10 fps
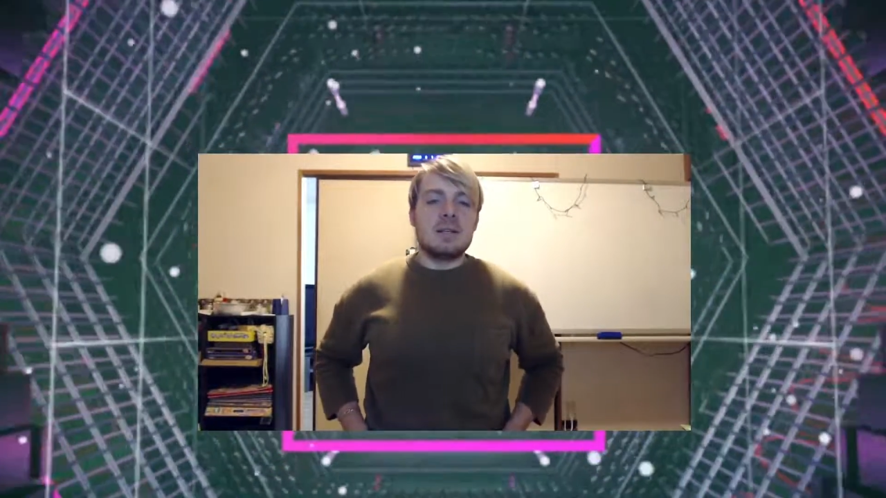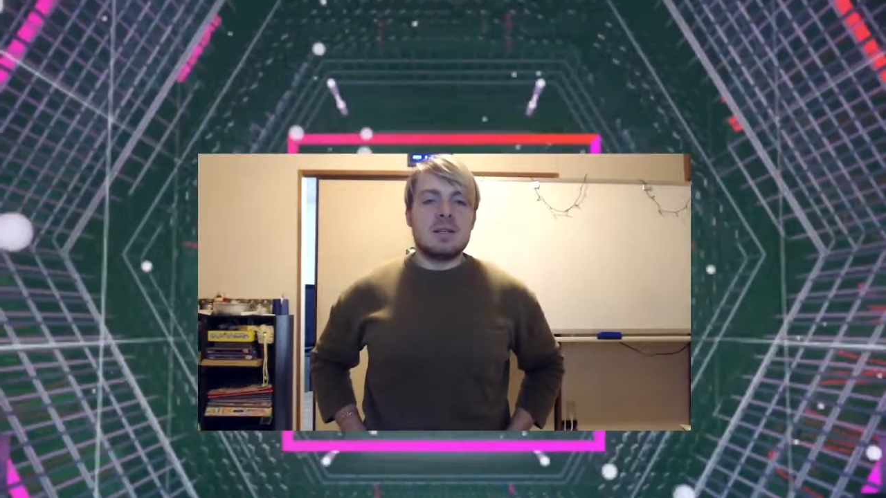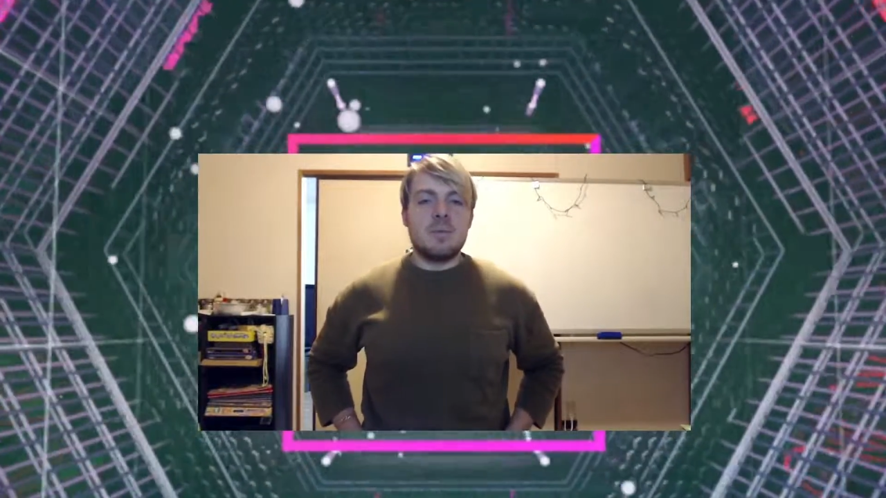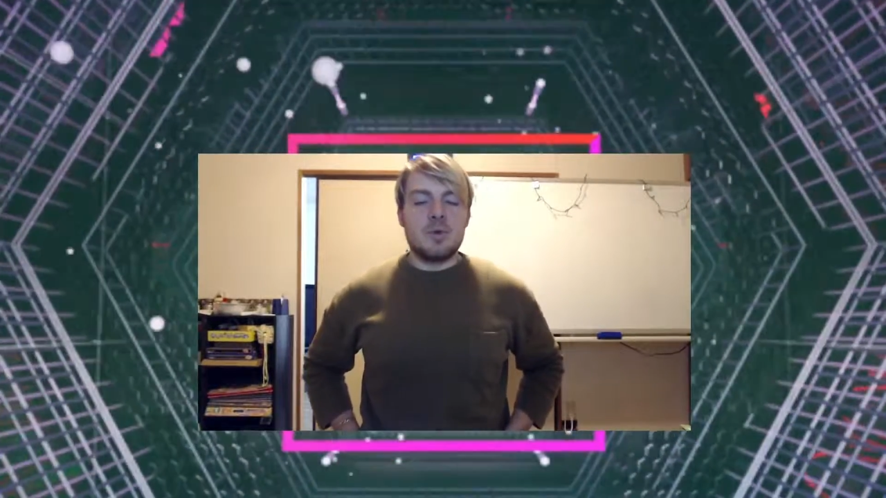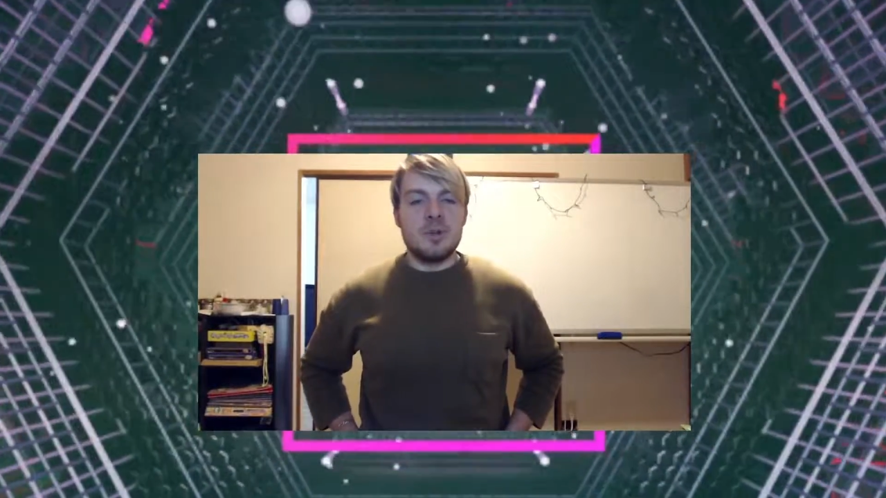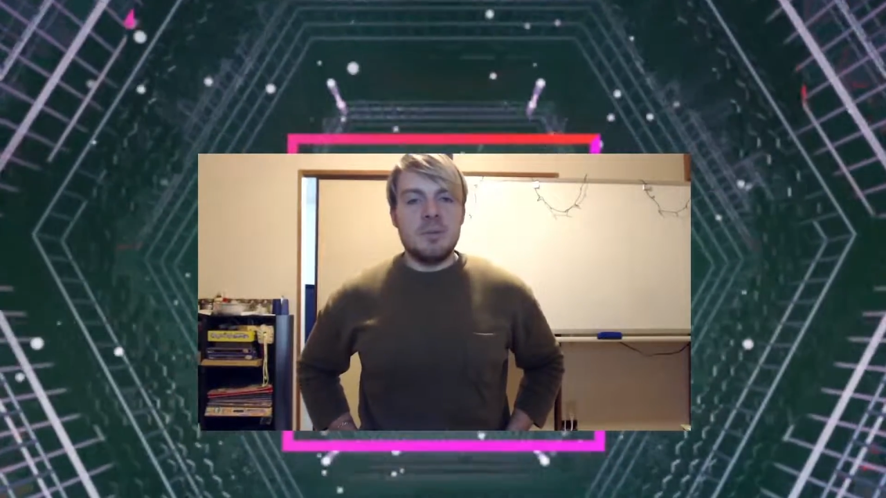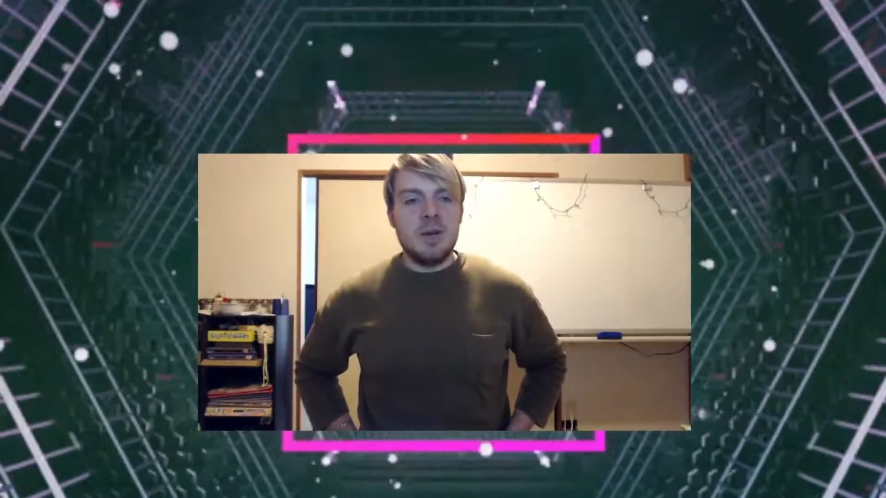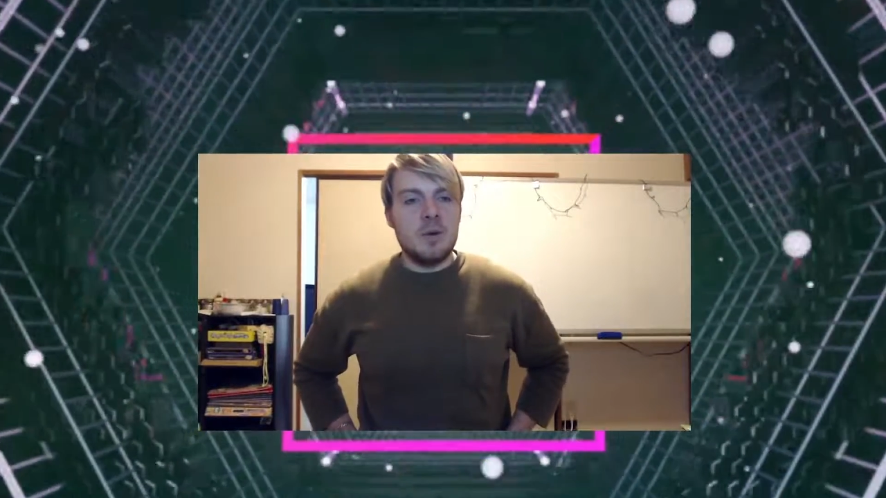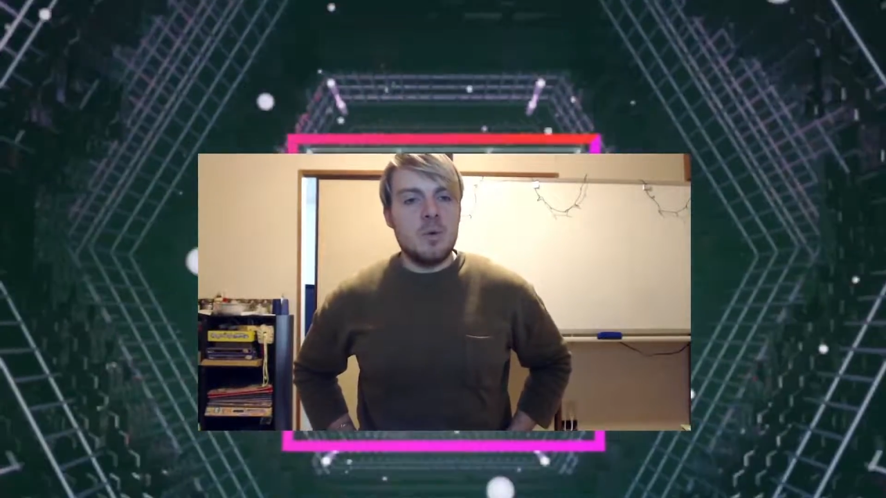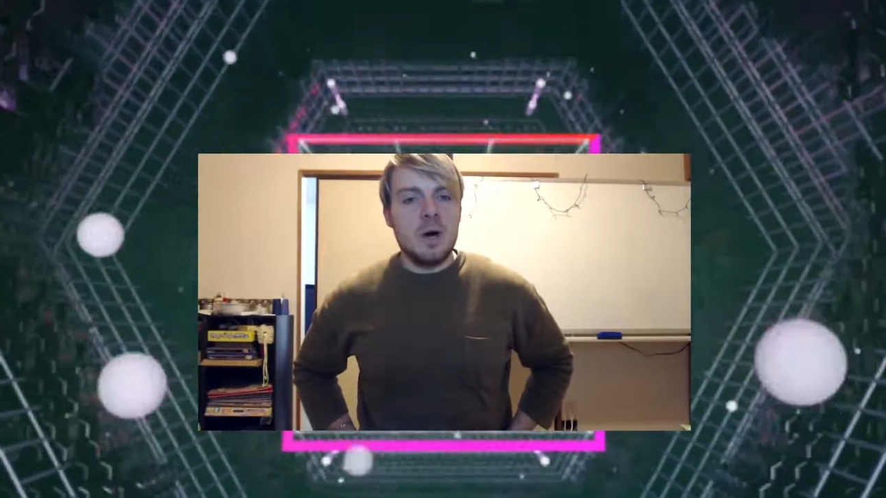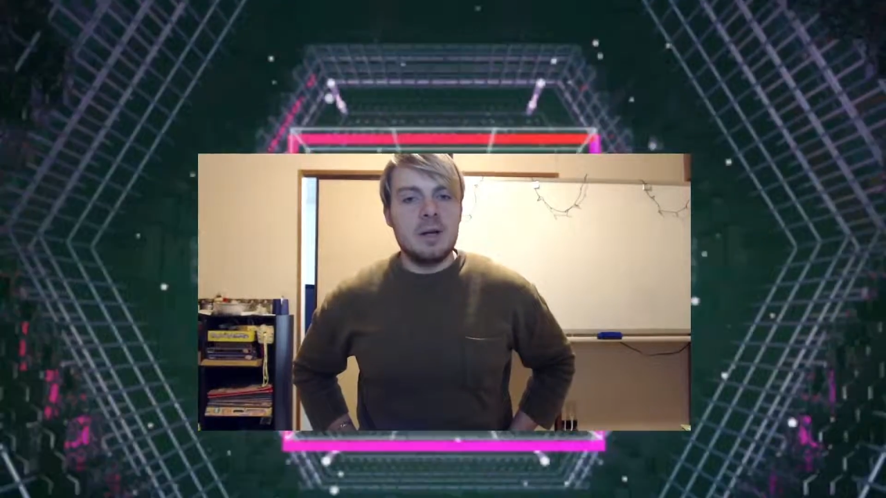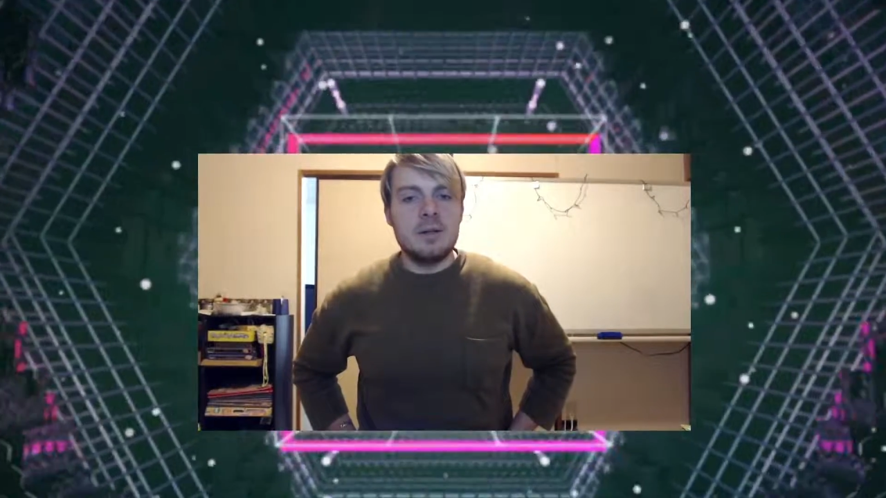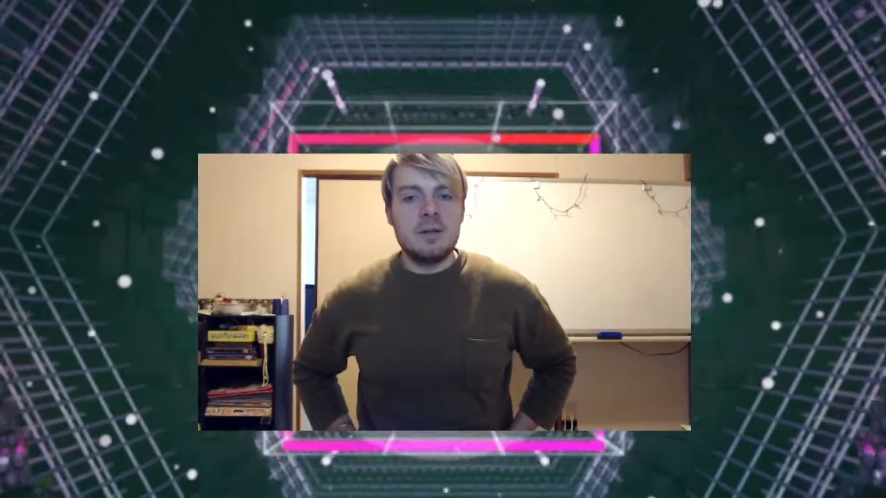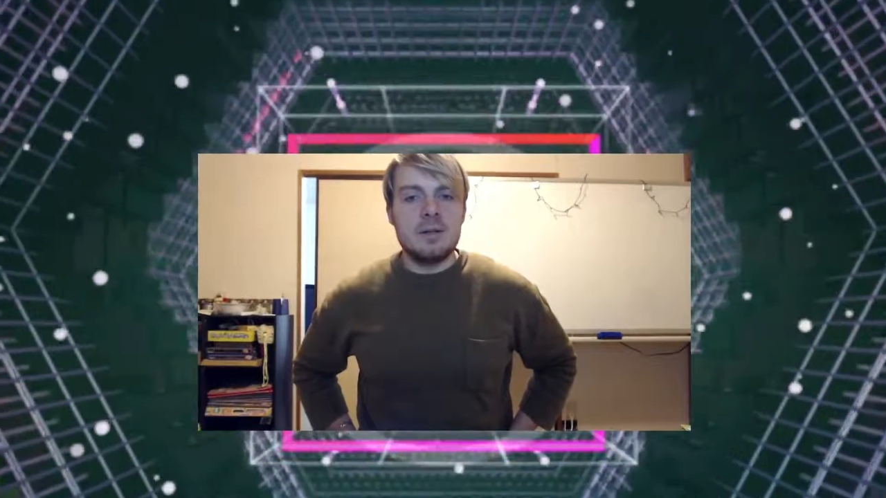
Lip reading: is a pretty big one.